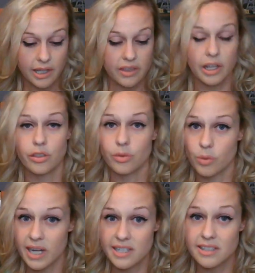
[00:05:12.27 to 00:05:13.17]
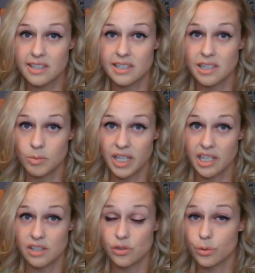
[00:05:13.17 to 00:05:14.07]
They threatened and
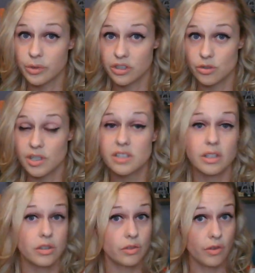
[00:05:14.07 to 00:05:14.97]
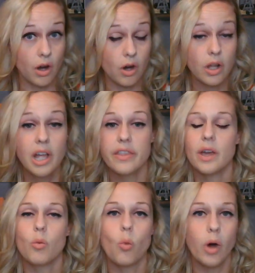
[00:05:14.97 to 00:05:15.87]
intimidated school districts like Duval
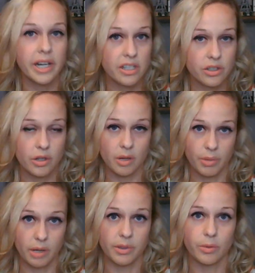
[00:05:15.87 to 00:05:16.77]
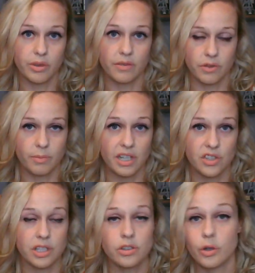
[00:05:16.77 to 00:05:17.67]
that wanted to come public with
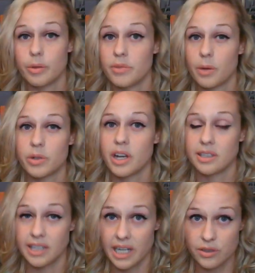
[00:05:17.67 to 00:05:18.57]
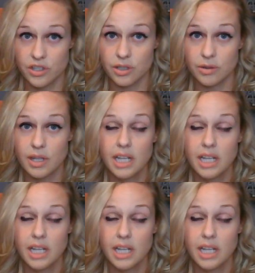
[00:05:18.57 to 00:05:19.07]
information and told them they were not allowed to.